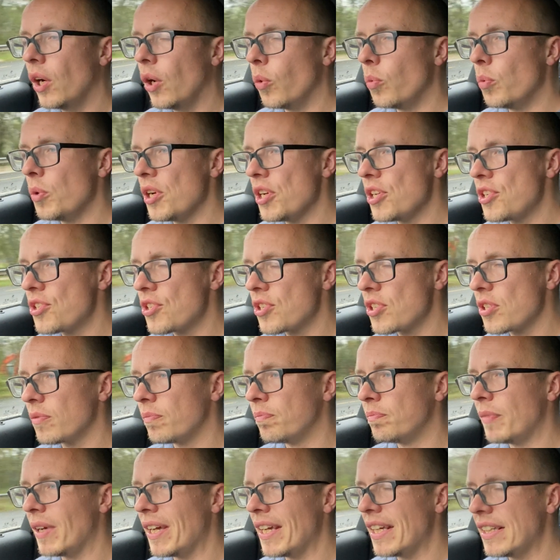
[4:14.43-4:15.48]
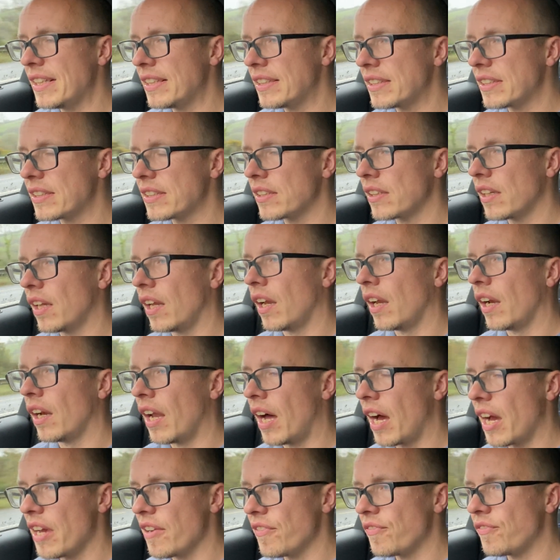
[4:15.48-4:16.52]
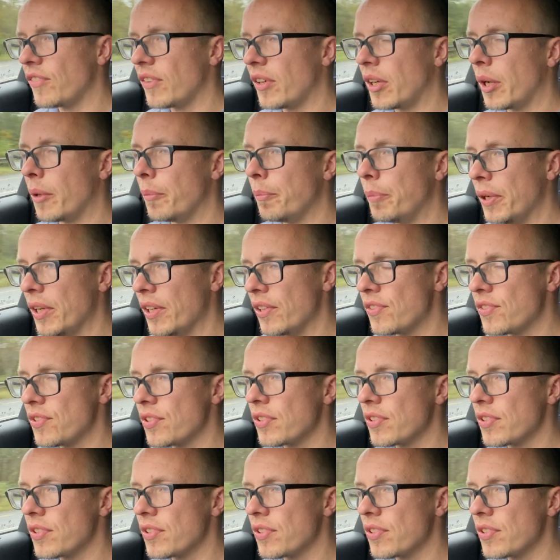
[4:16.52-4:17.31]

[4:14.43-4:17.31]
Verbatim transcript: which makes life a bit